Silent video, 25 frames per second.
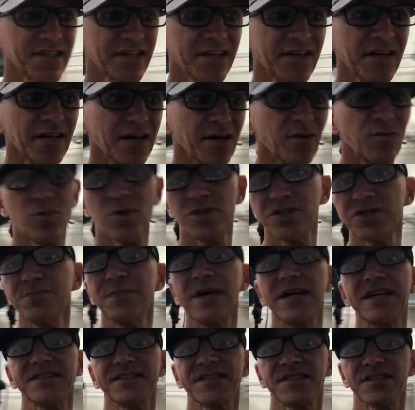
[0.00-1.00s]
it, which
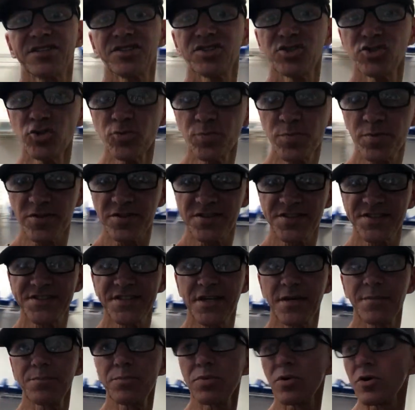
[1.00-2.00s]
makes it super
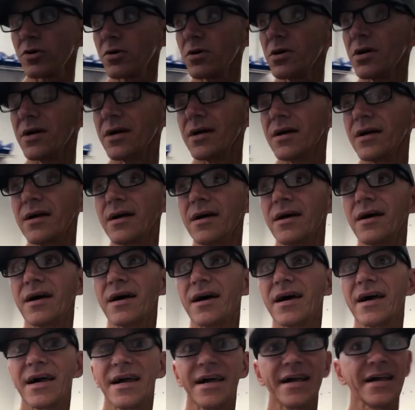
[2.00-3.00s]
simple.
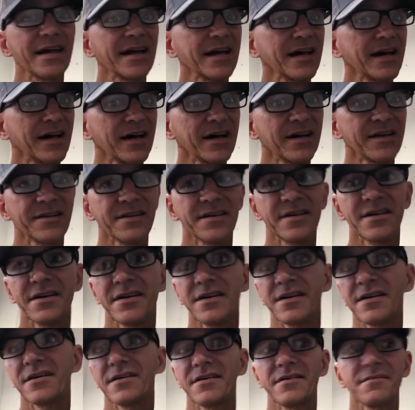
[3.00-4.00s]
And
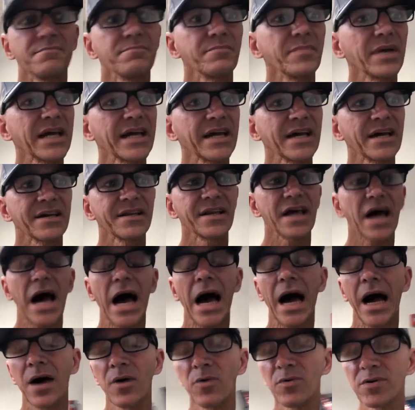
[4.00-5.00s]
man,
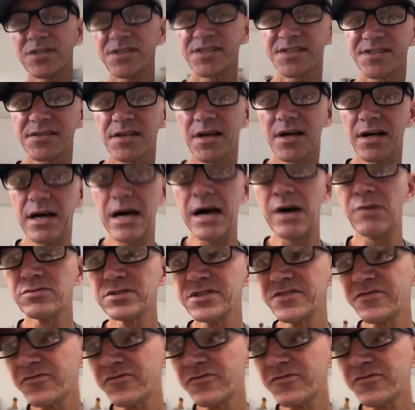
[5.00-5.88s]
I was I was